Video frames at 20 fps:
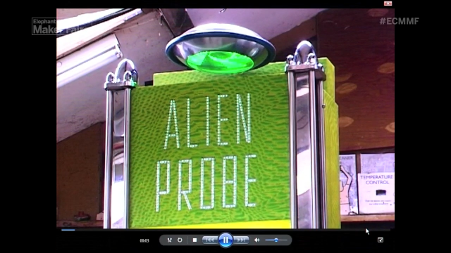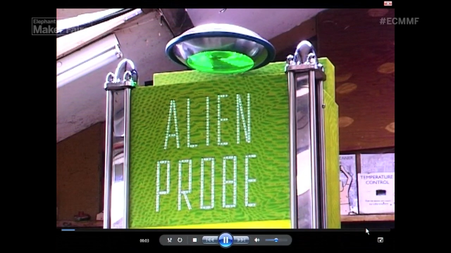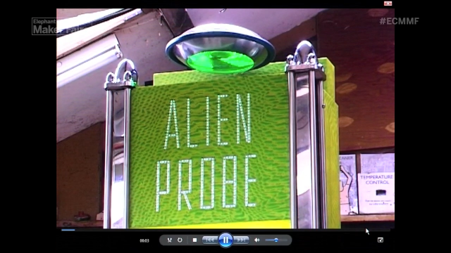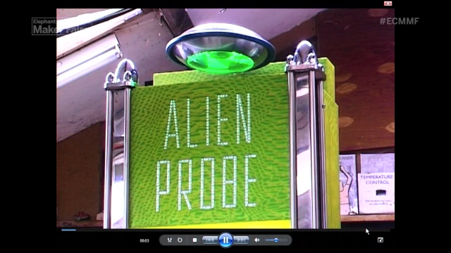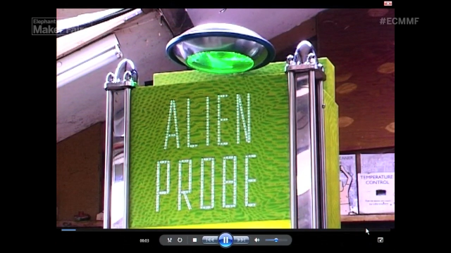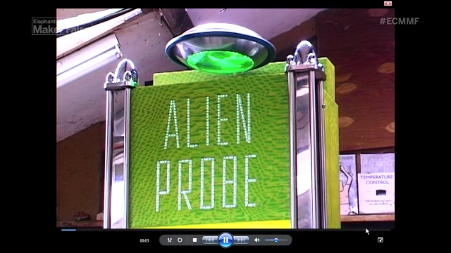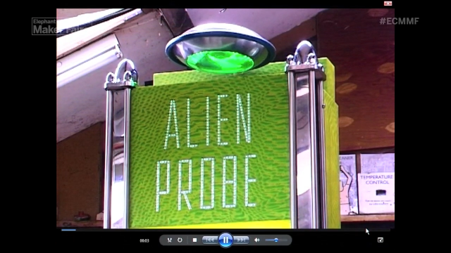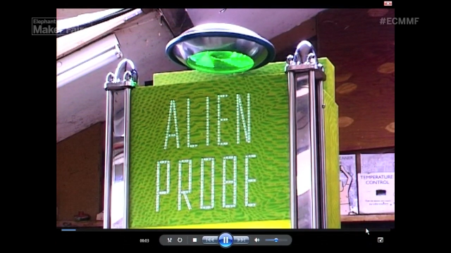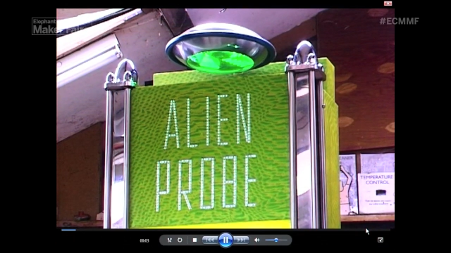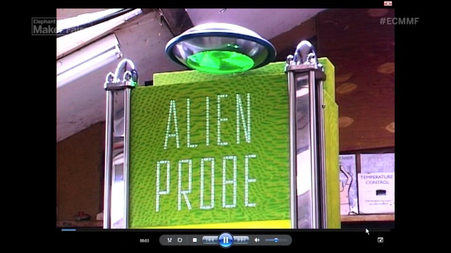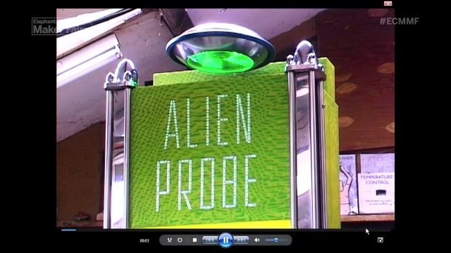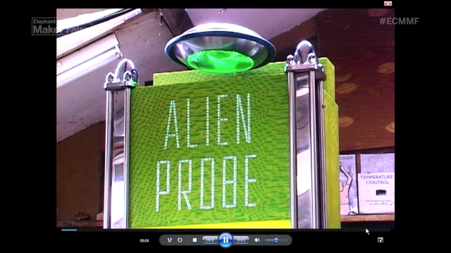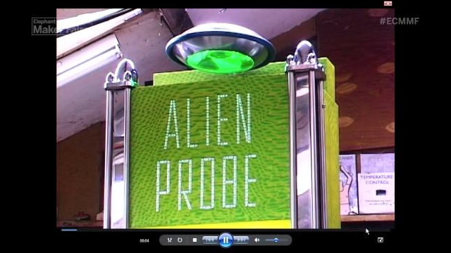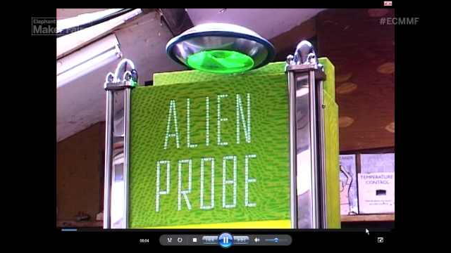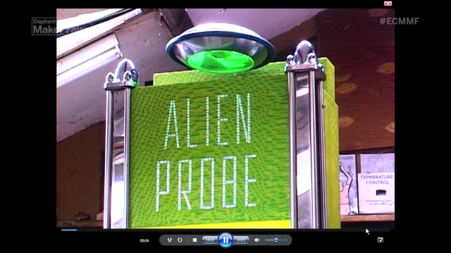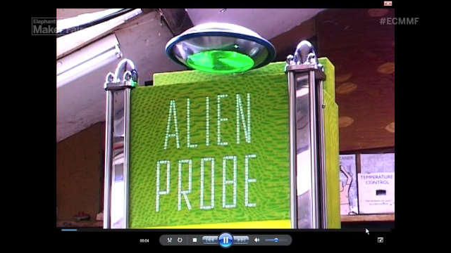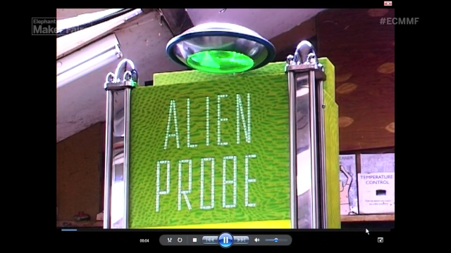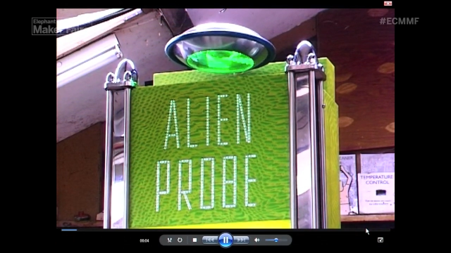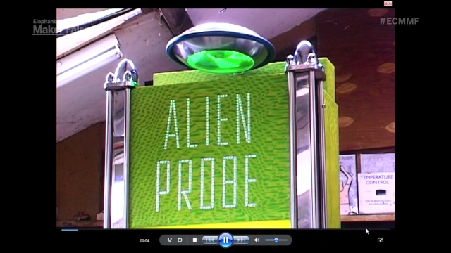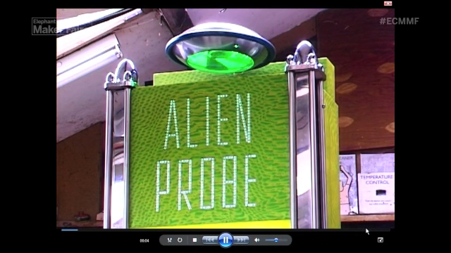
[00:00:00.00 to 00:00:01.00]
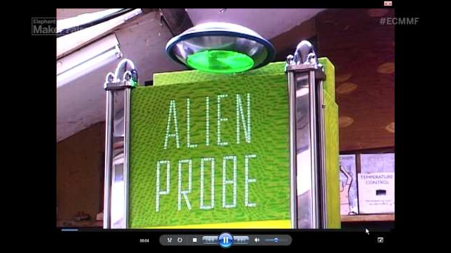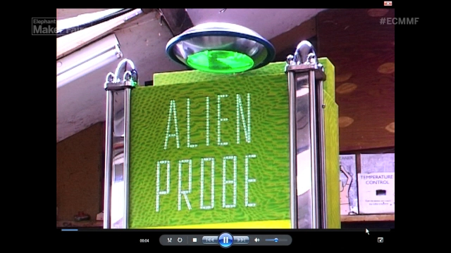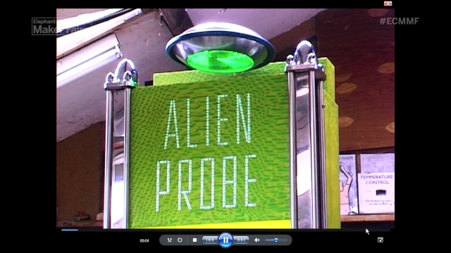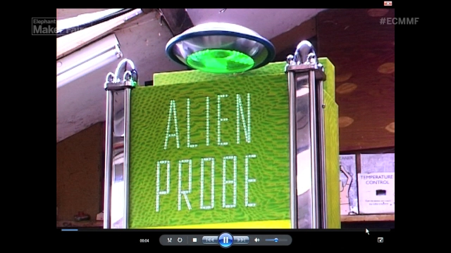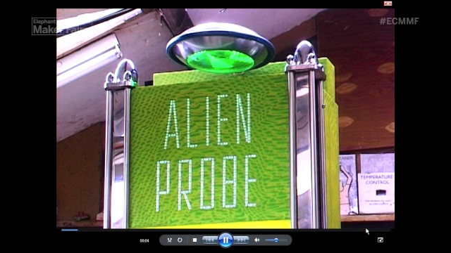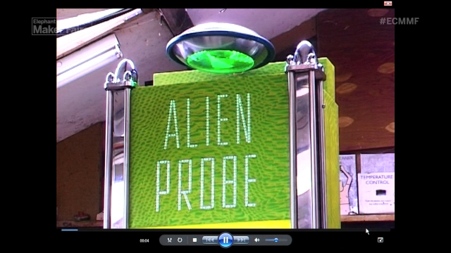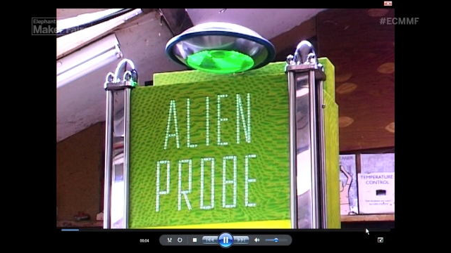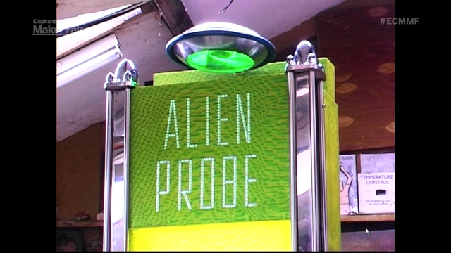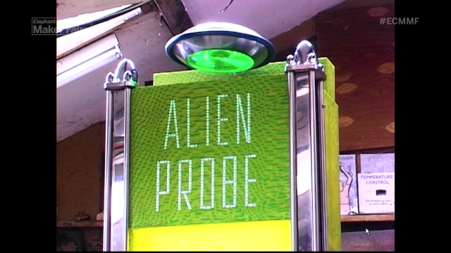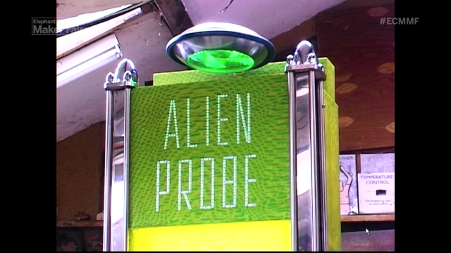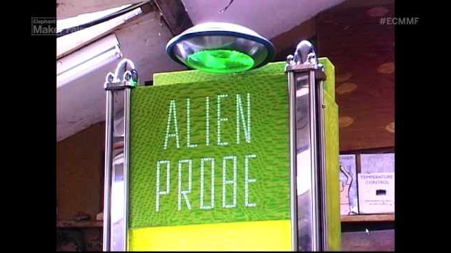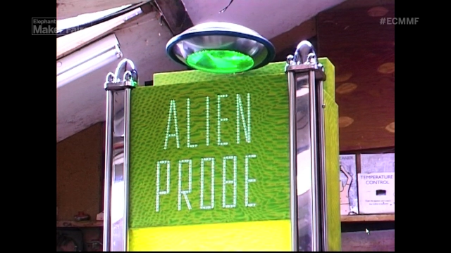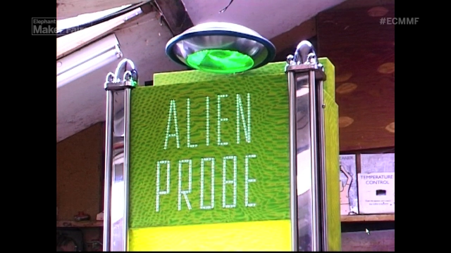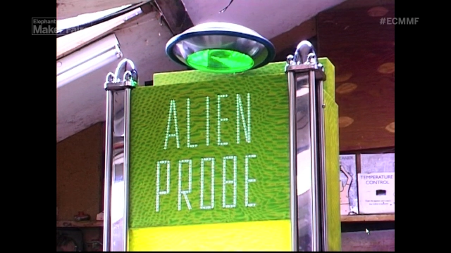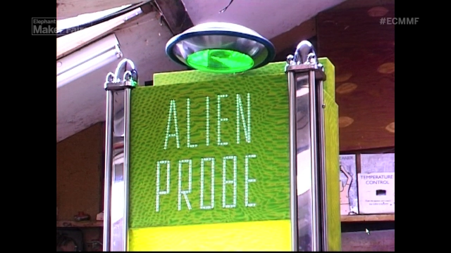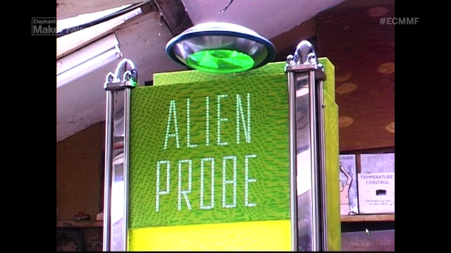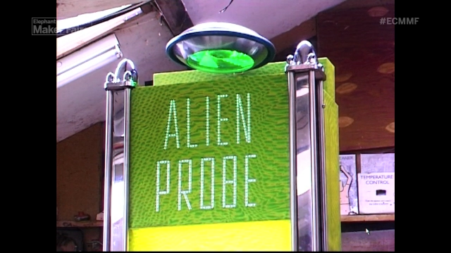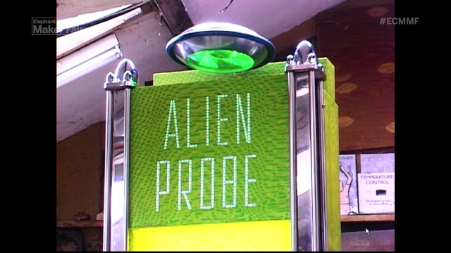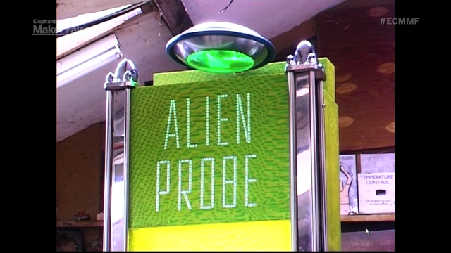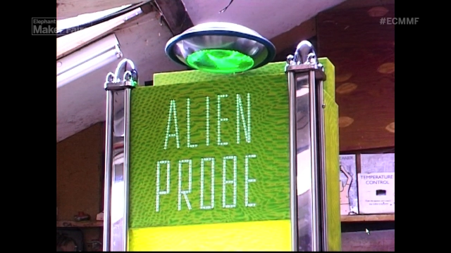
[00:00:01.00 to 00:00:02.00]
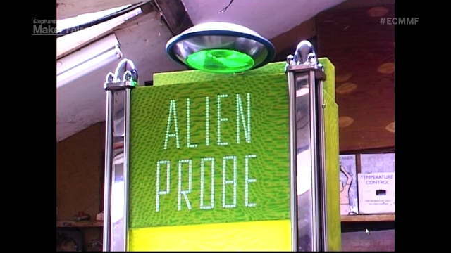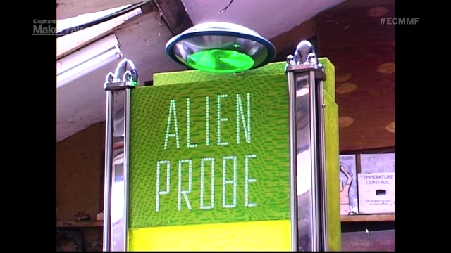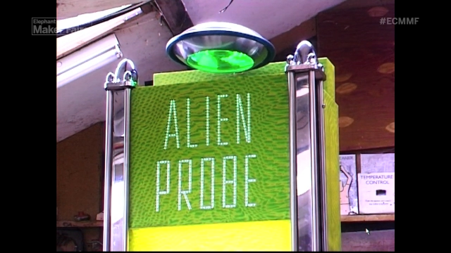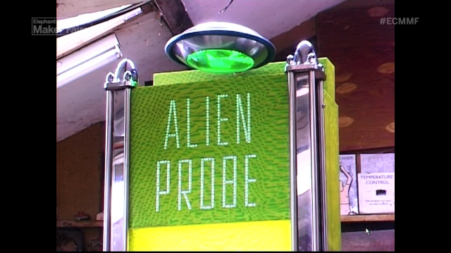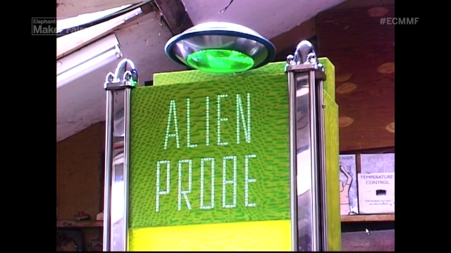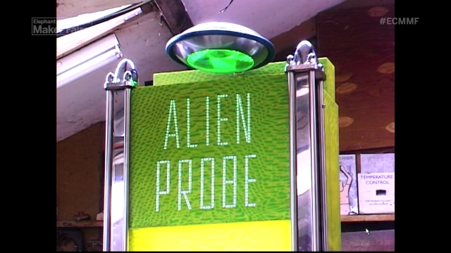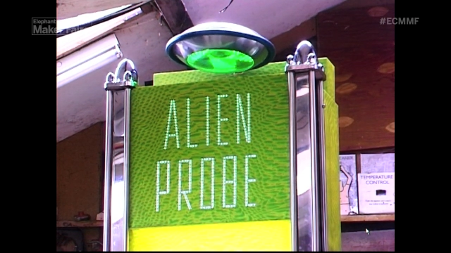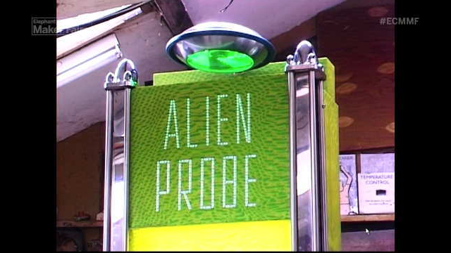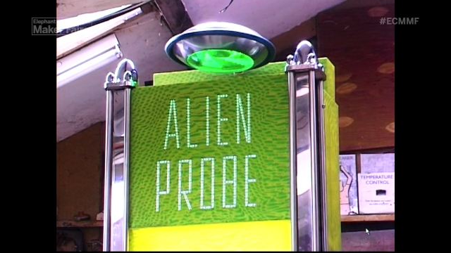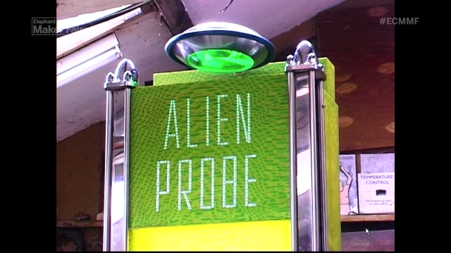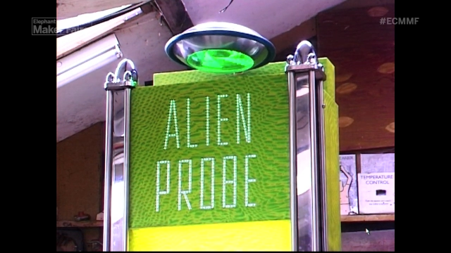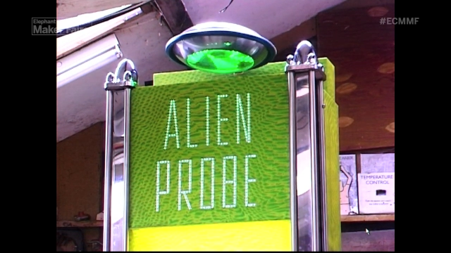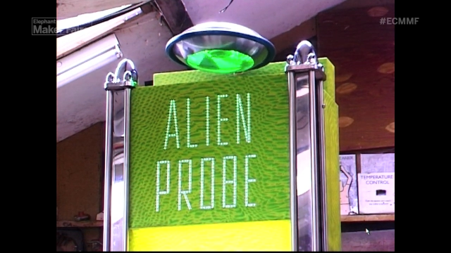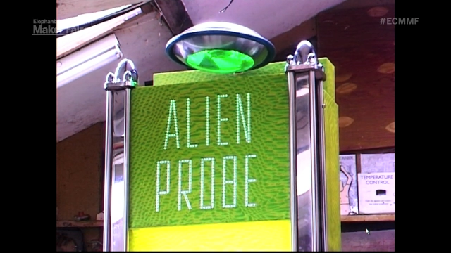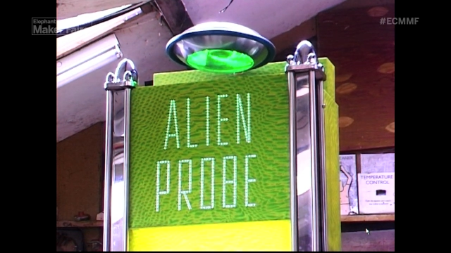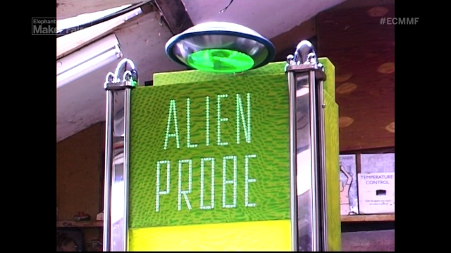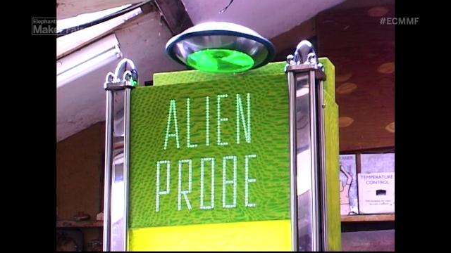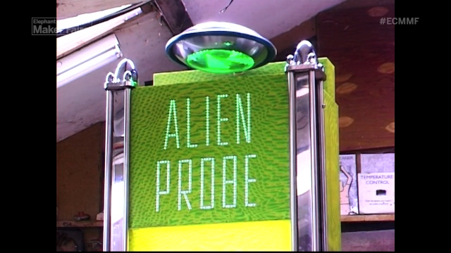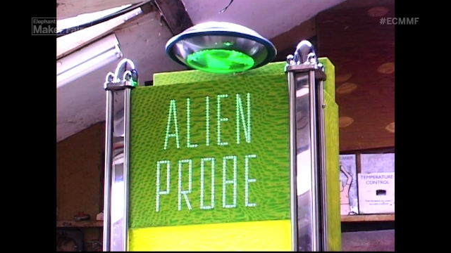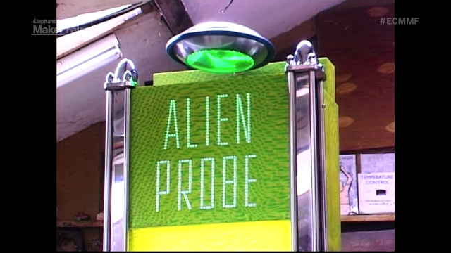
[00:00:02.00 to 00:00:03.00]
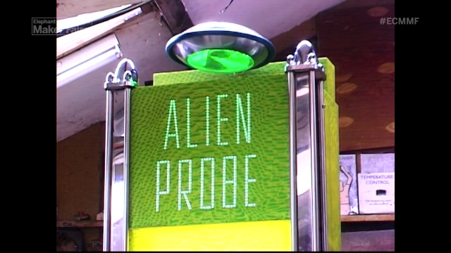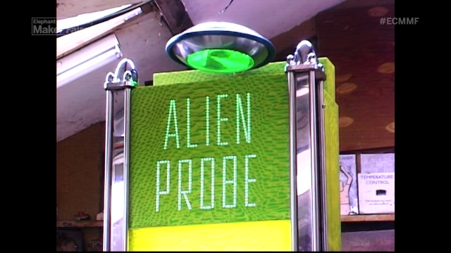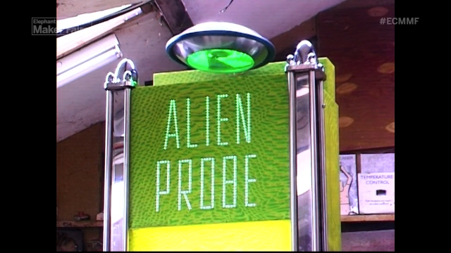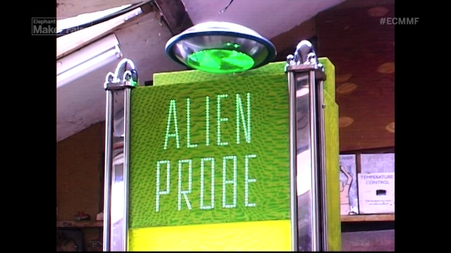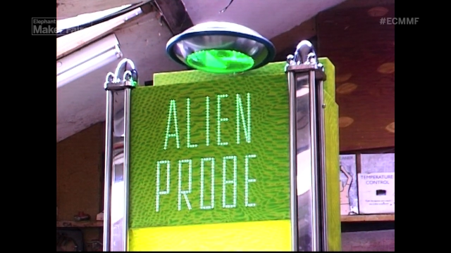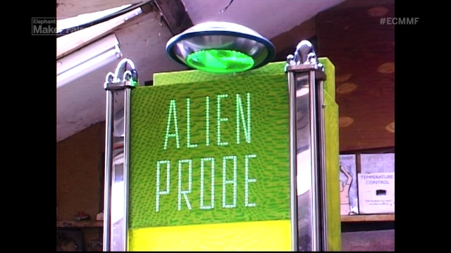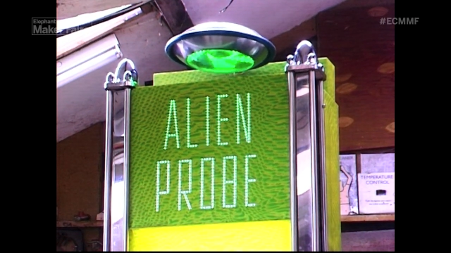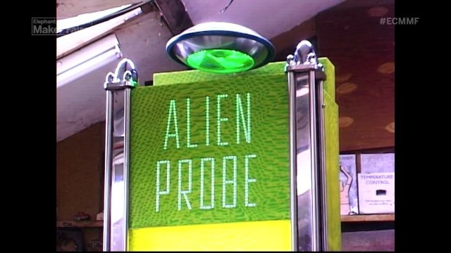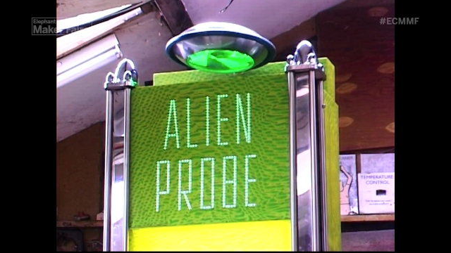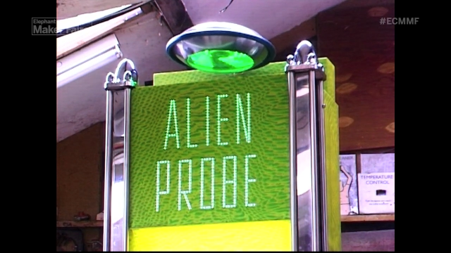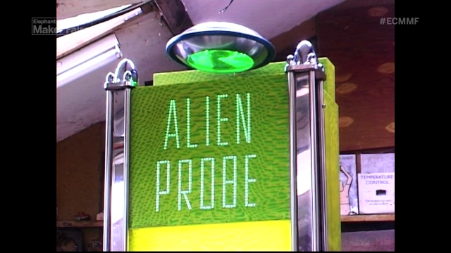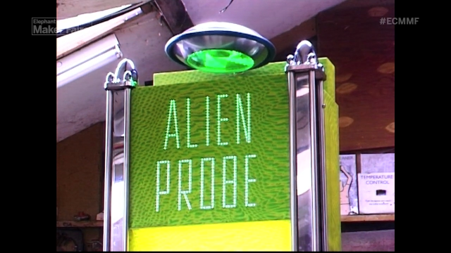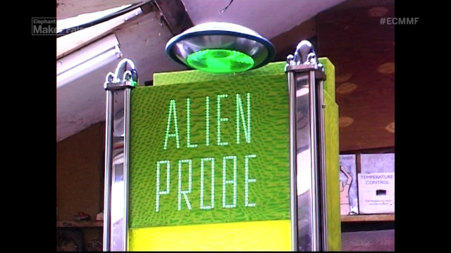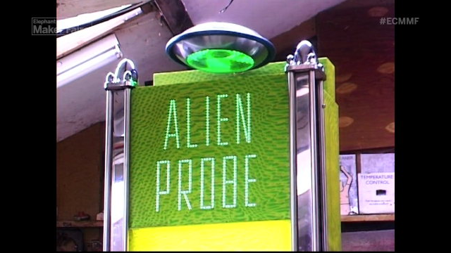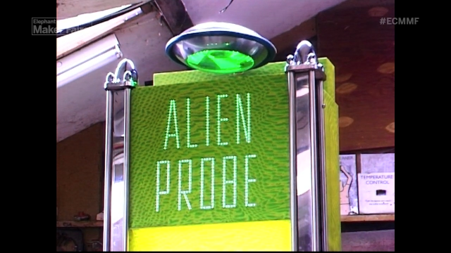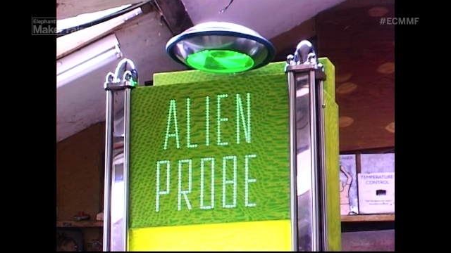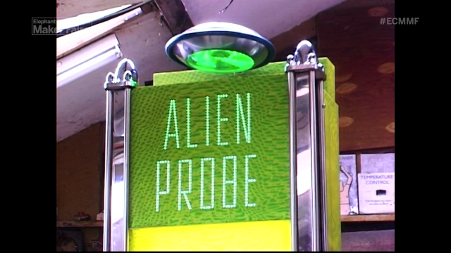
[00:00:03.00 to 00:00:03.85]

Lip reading: [unreadable: no face in view]